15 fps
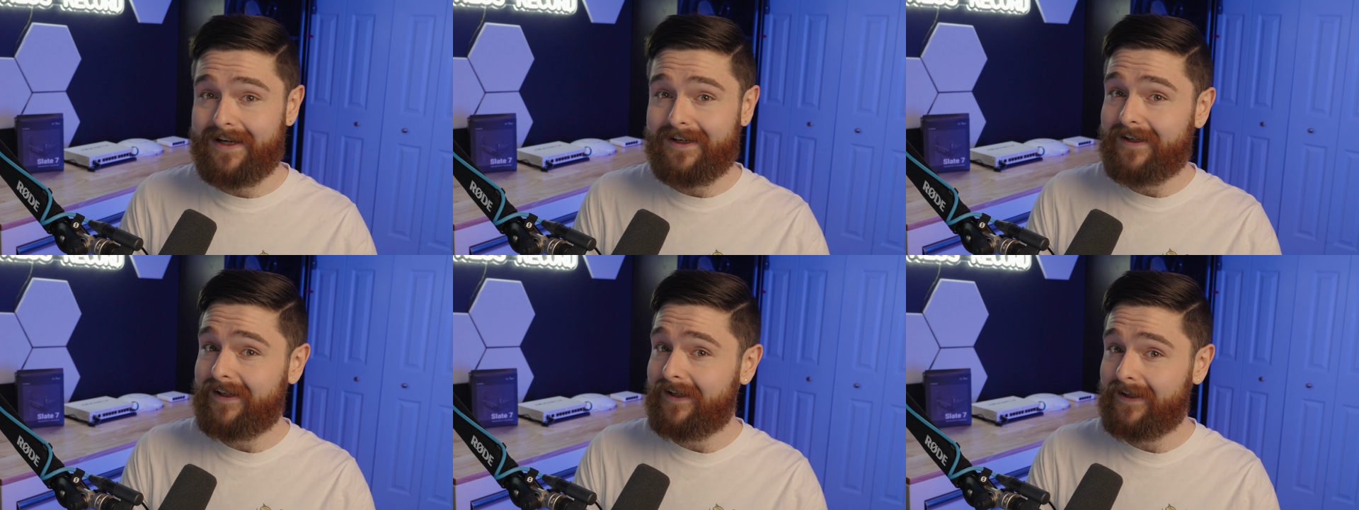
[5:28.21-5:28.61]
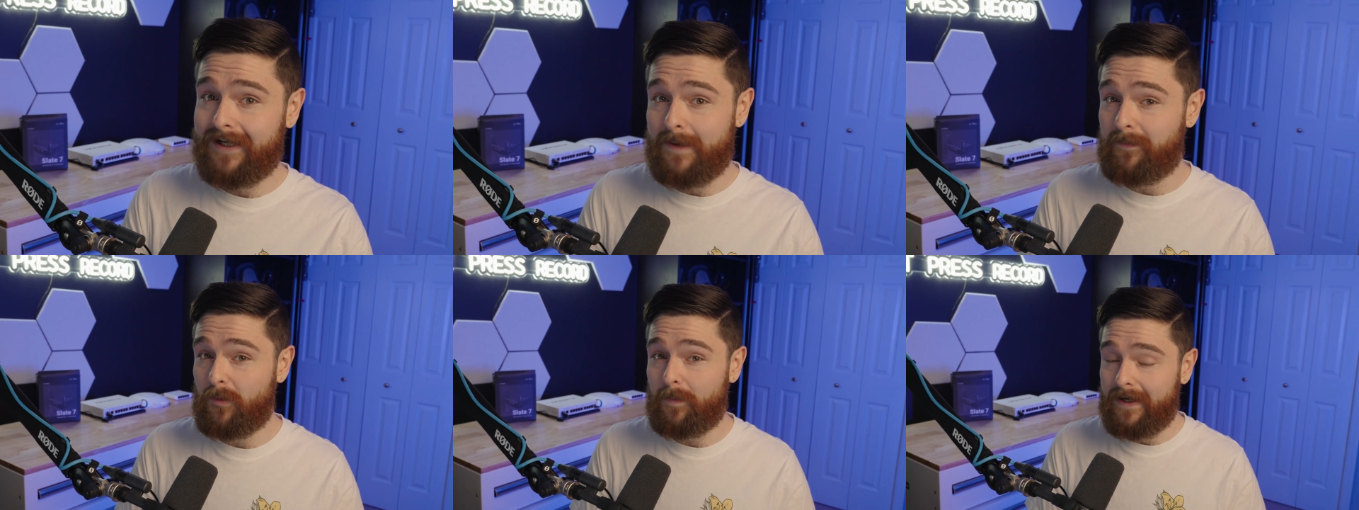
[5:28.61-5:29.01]
I could get a
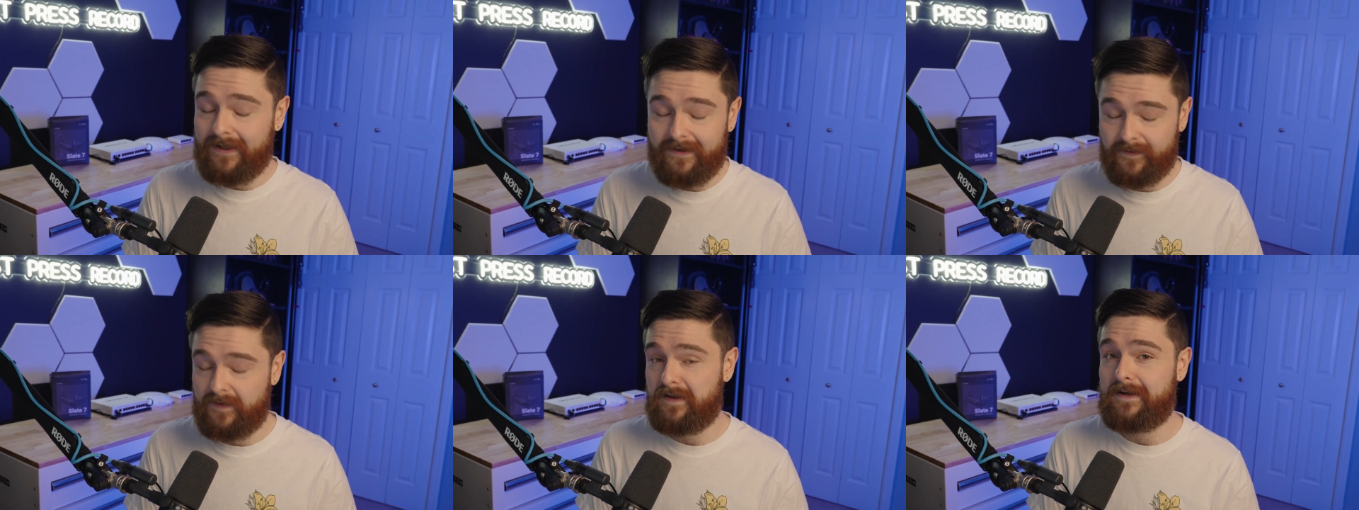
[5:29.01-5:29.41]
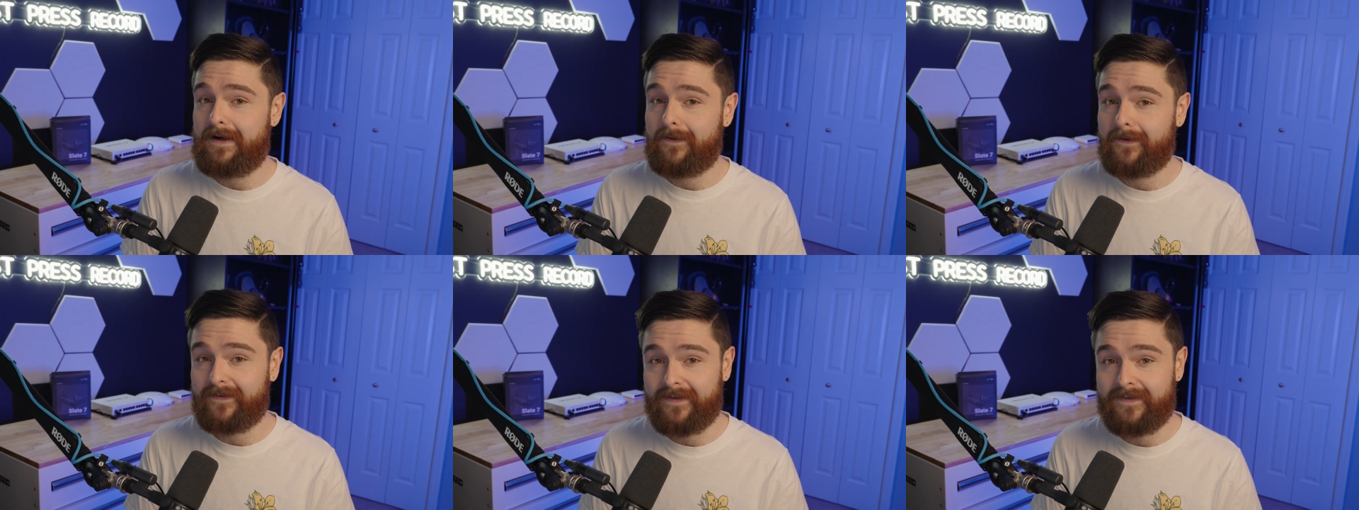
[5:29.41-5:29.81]
couple pennies on the
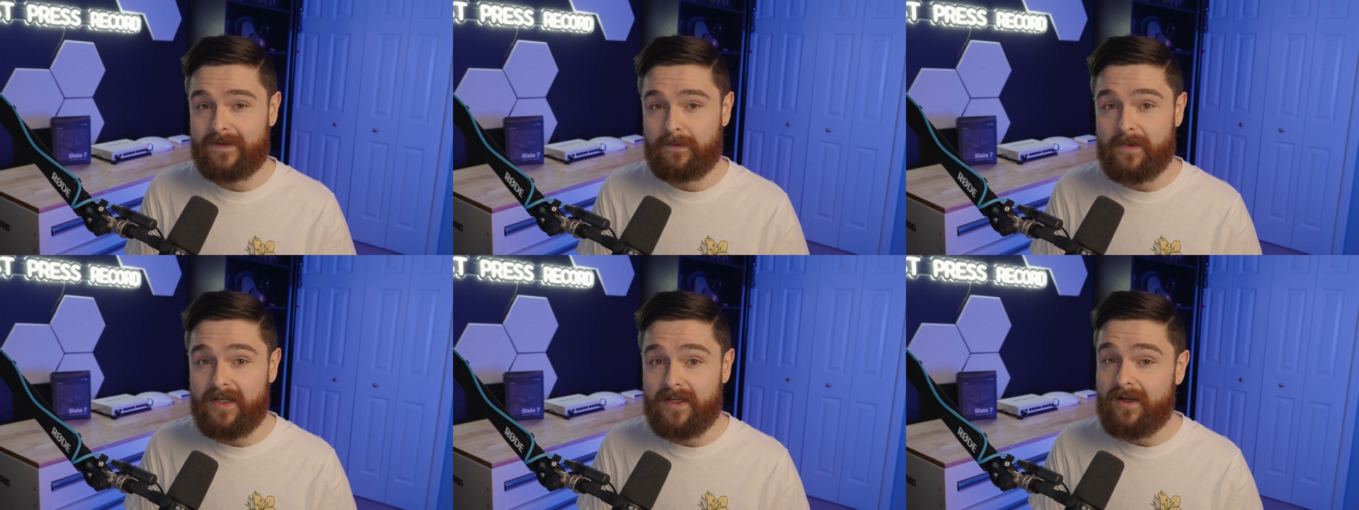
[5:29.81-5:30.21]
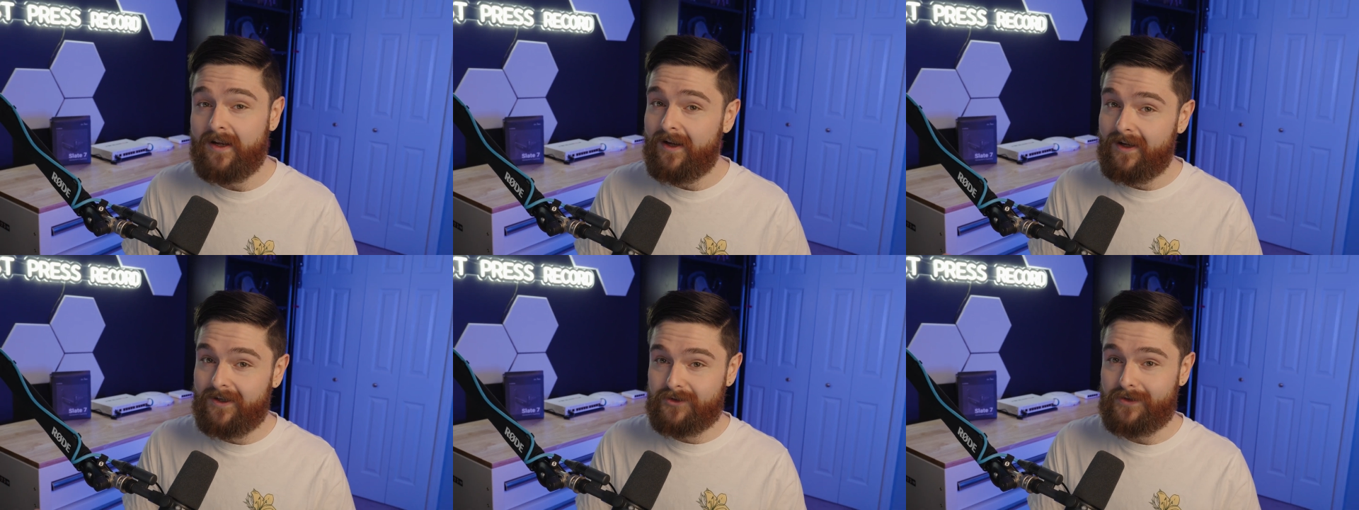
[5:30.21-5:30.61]
dollar sent to me.
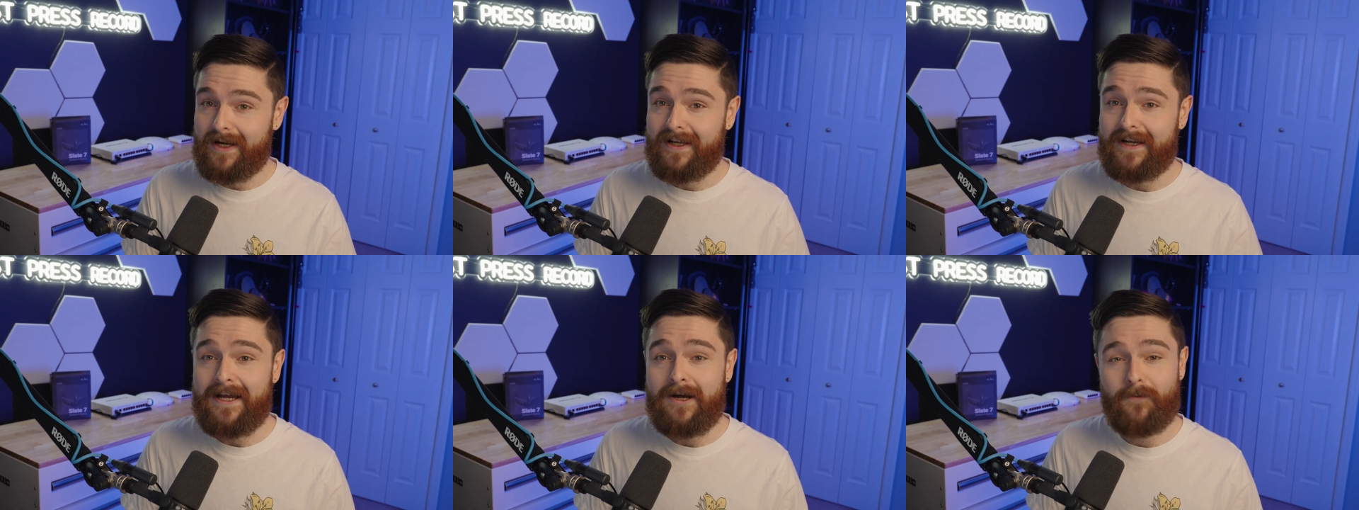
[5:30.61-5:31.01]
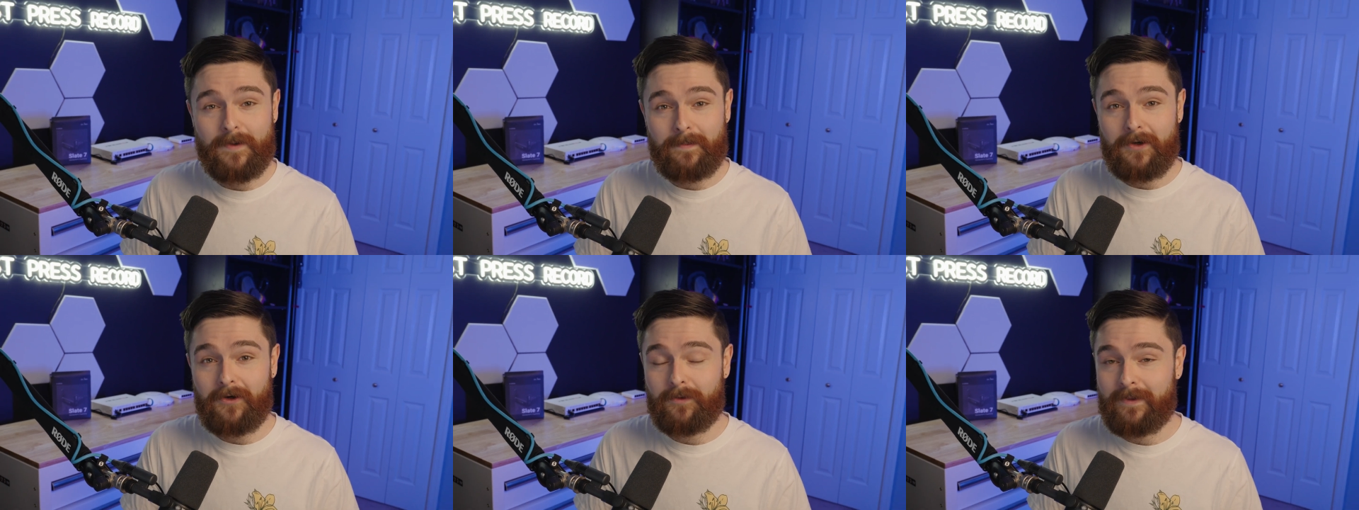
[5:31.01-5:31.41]
Try it out, we
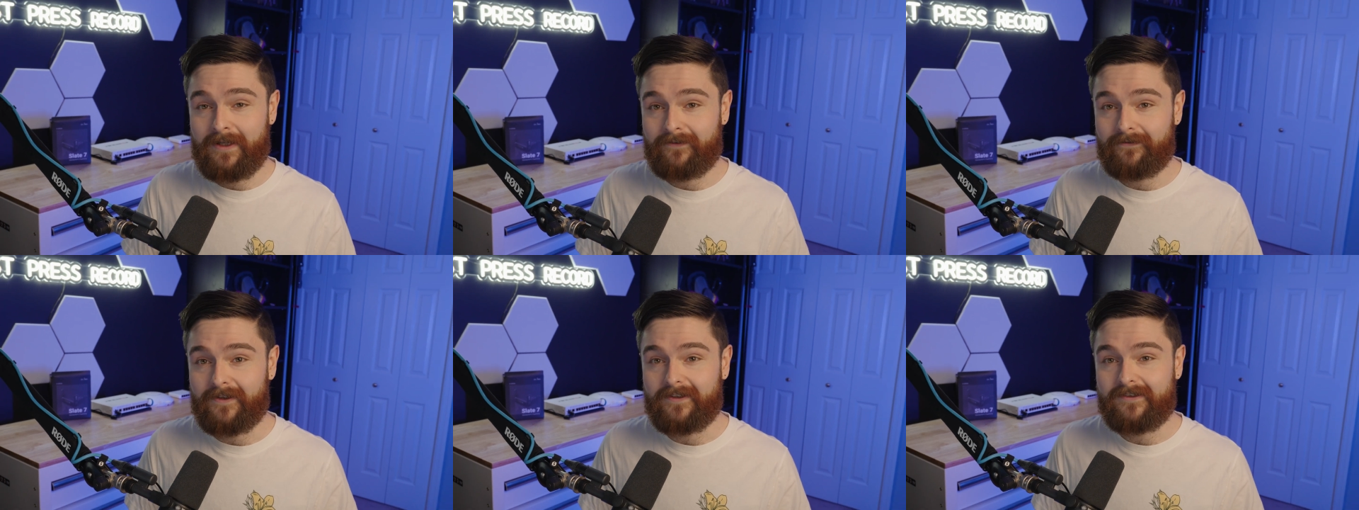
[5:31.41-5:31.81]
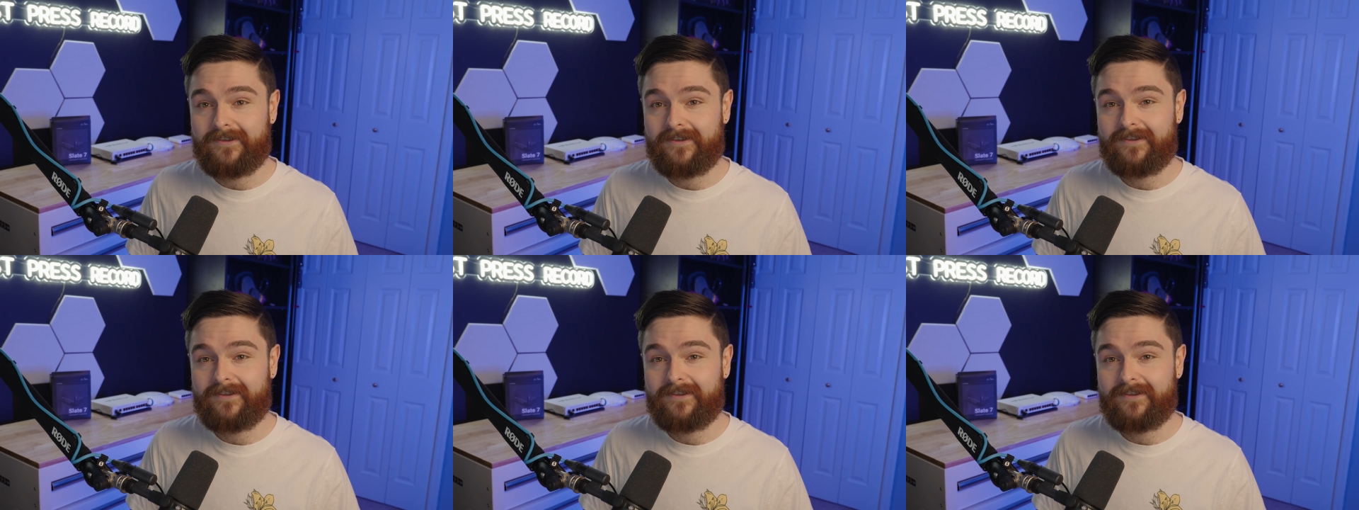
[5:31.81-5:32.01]
both benefit.